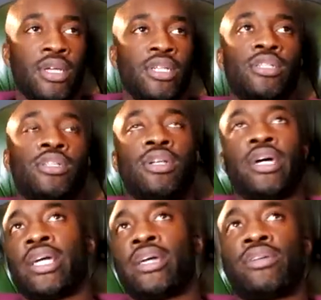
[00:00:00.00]
Just
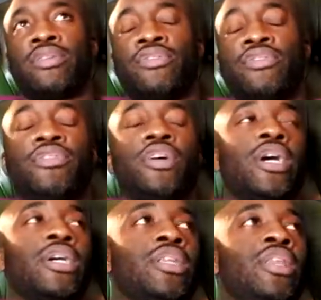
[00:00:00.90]
like,
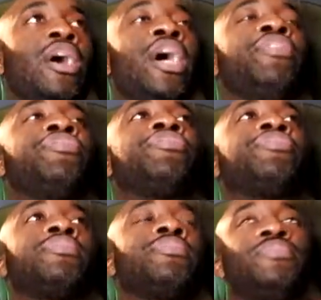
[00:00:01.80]
fuck, life.